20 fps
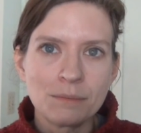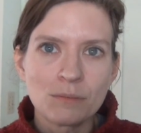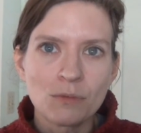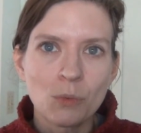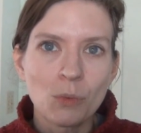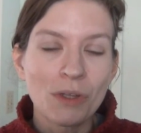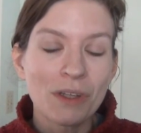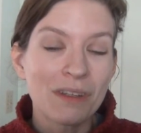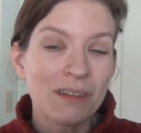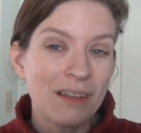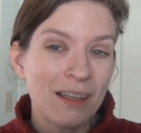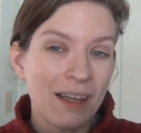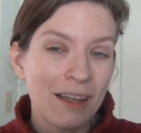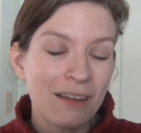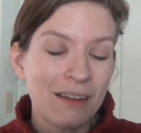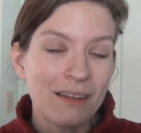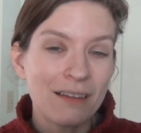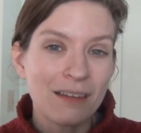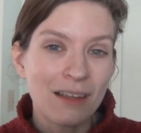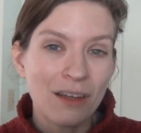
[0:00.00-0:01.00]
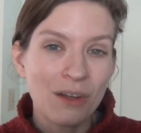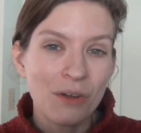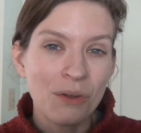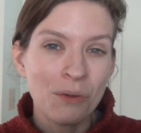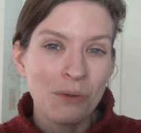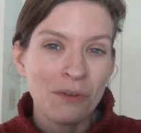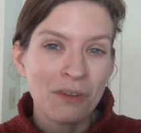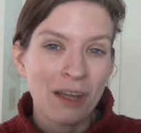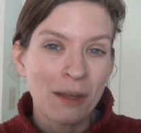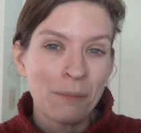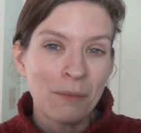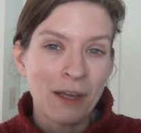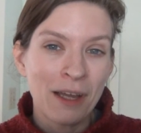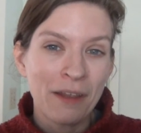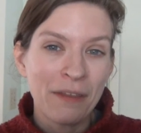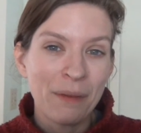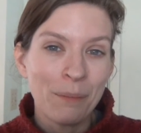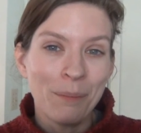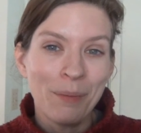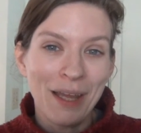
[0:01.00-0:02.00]
We'll see how this goes. I'm
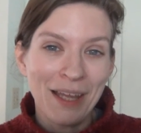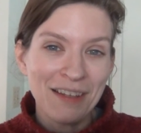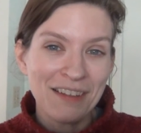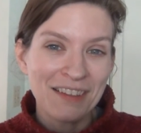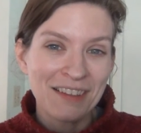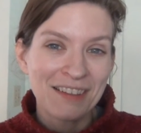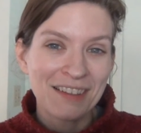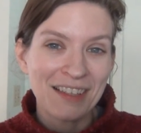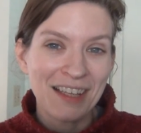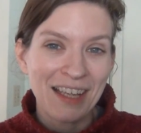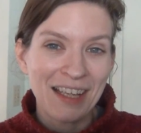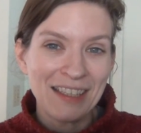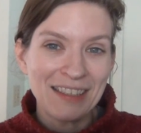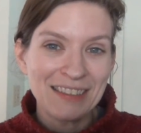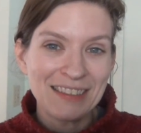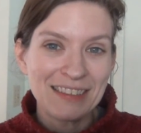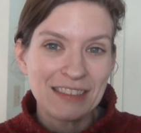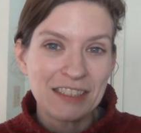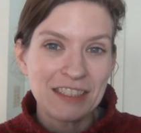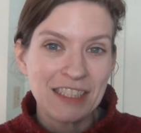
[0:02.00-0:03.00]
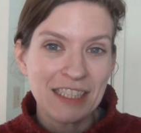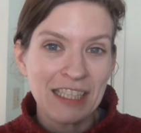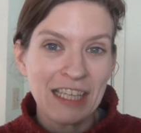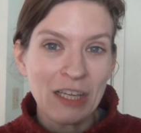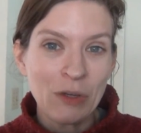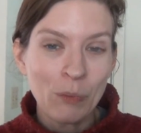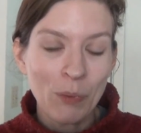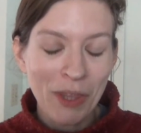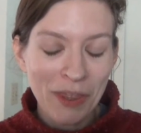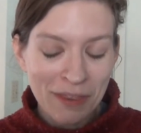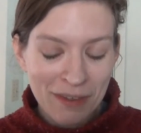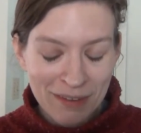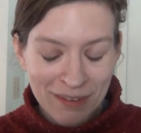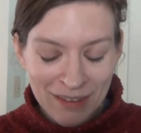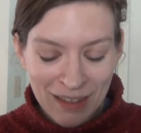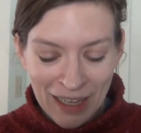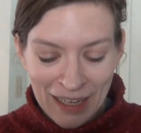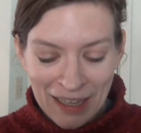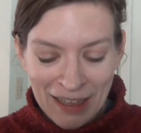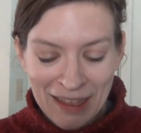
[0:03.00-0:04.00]
not the best at sticking with this
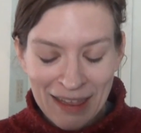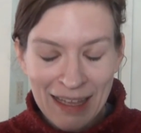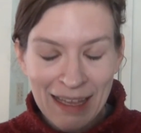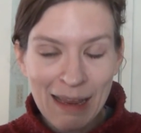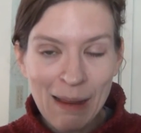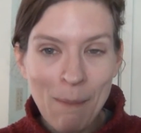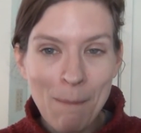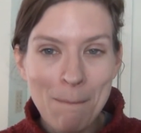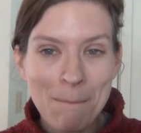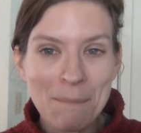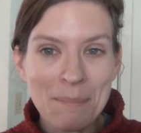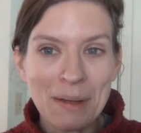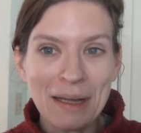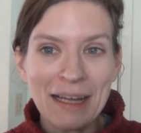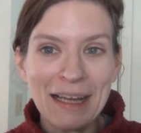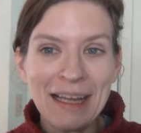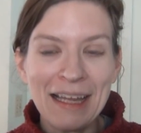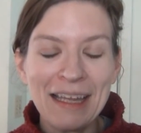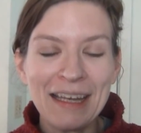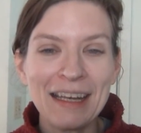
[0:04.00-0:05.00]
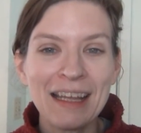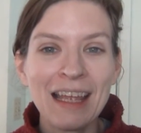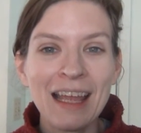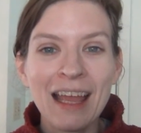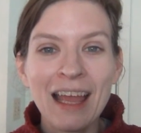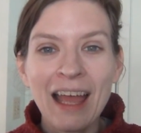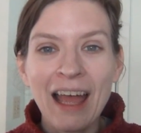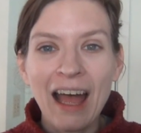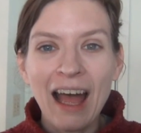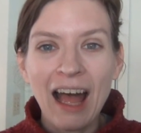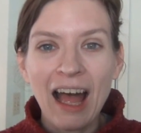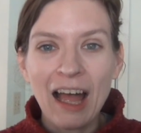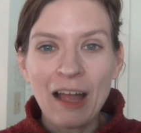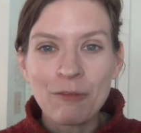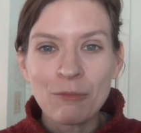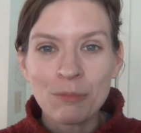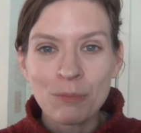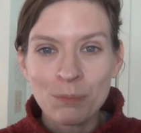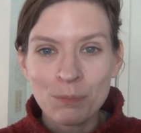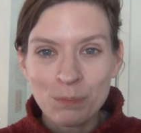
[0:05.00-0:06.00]
kind of thing, but
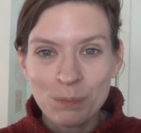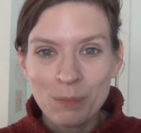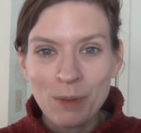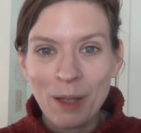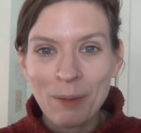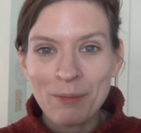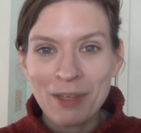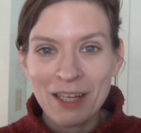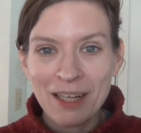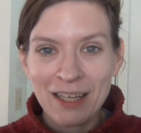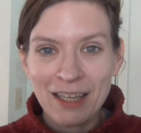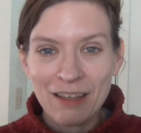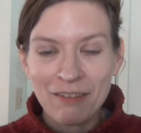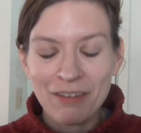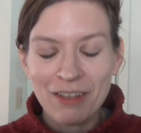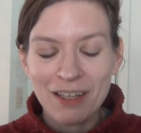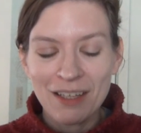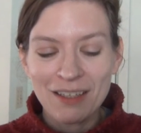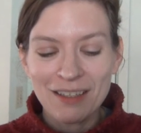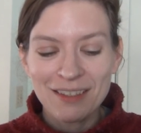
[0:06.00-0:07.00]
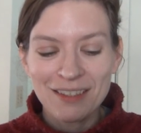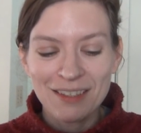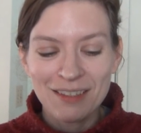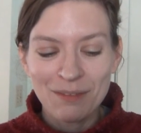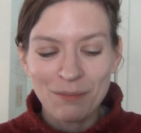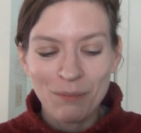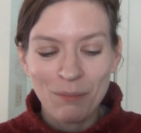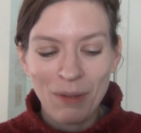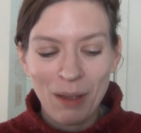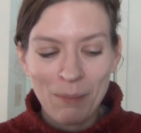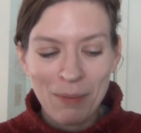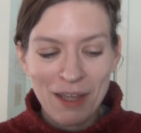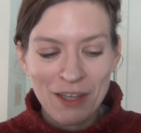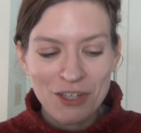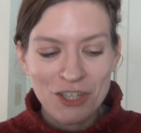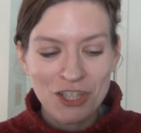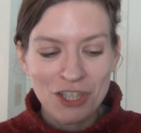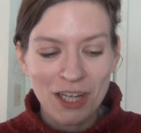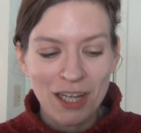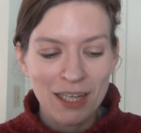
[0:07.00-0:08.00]
I'm gonna give it my
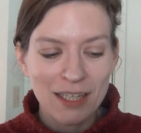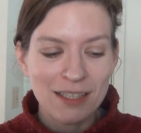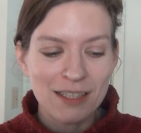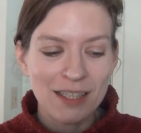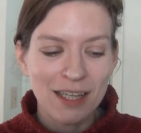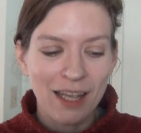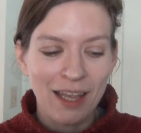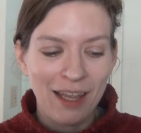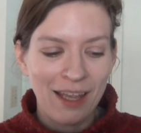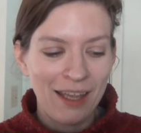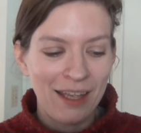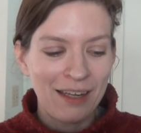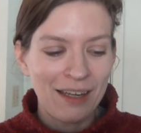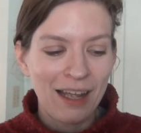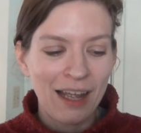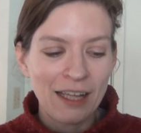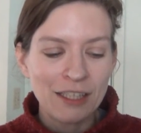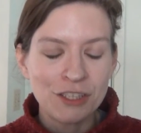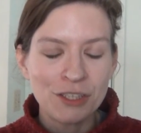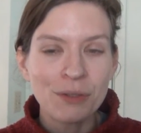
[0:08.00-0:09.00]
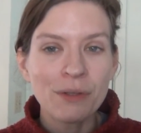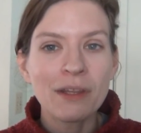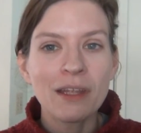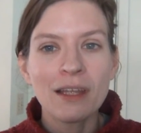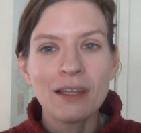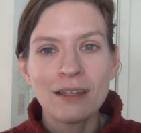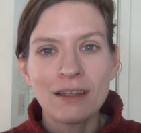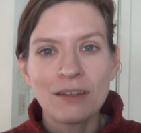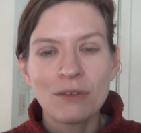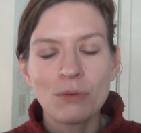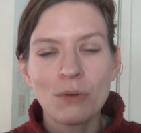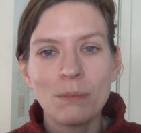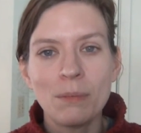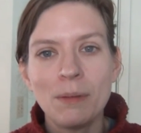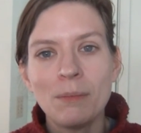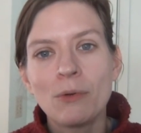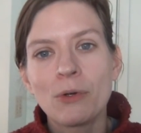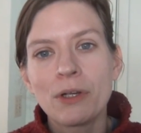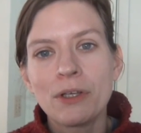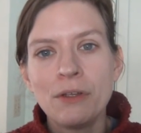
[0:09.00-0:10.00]
best shot. And I do think this will be
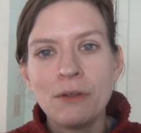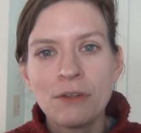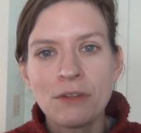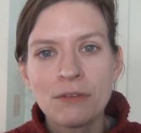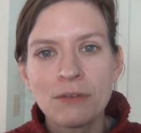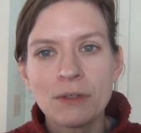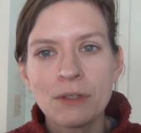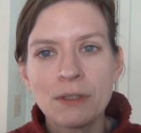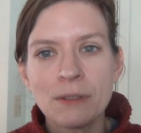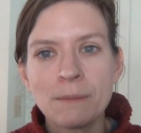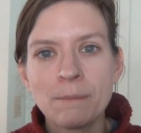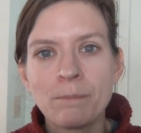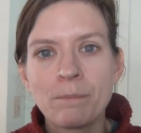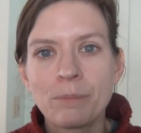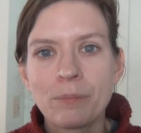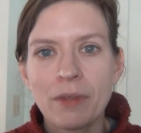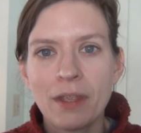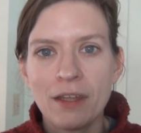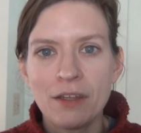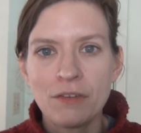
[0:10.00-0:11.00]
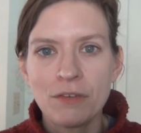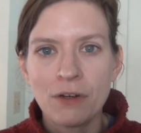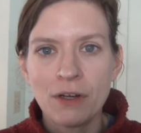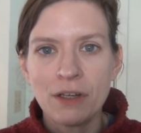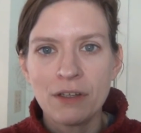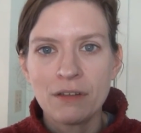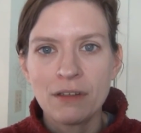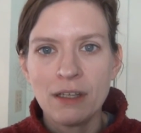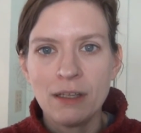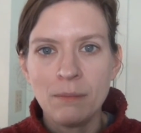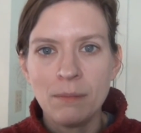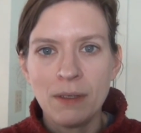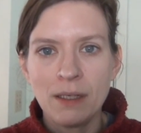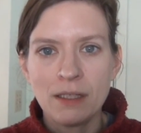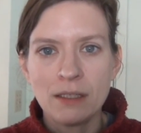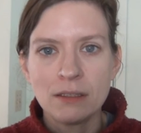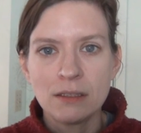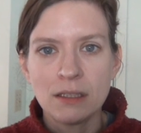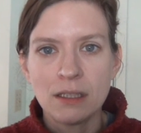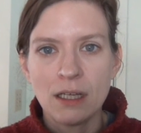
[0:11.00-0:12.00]
more useful as far as
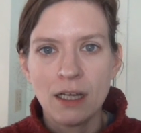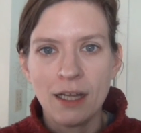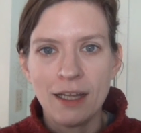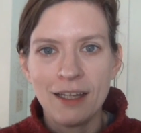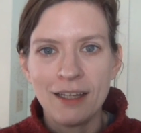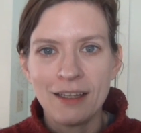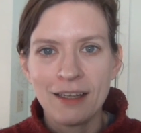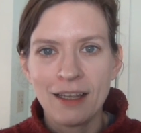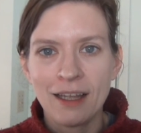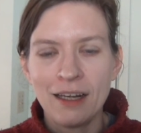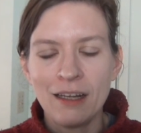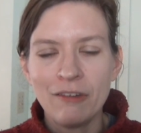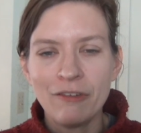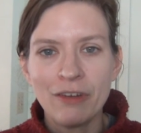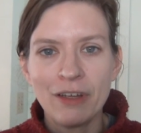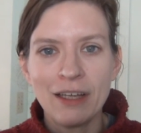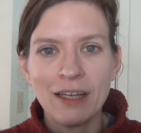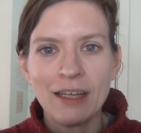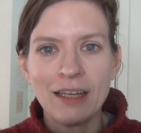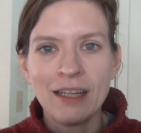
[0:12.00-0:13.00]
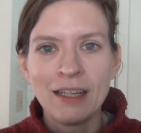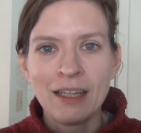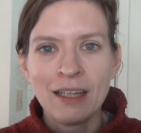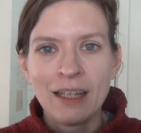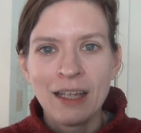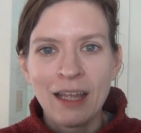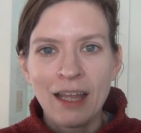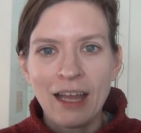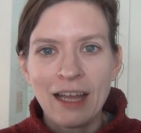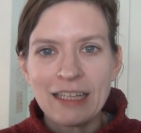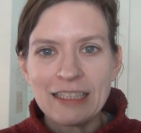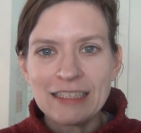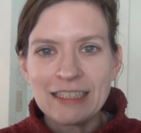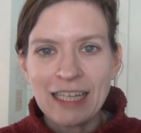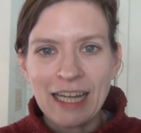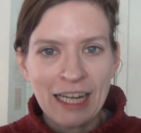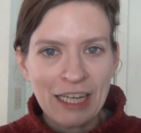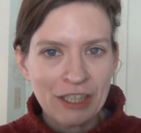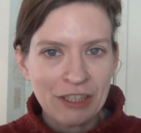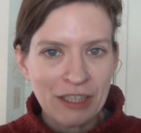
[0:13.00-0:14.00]
keeping kind of a
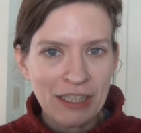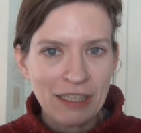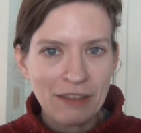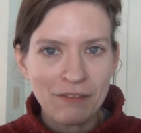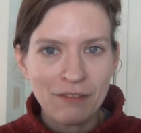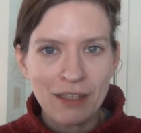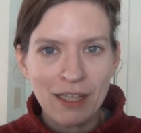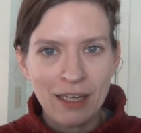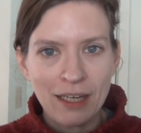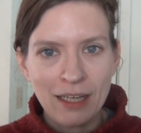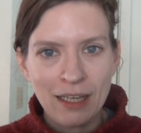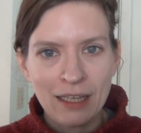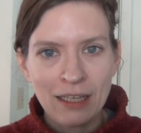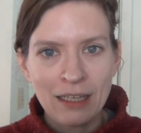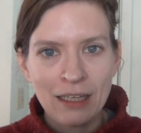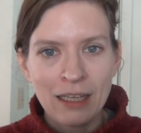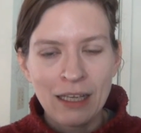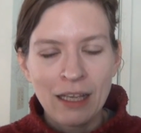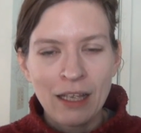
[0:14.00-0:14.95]
diary of knitting,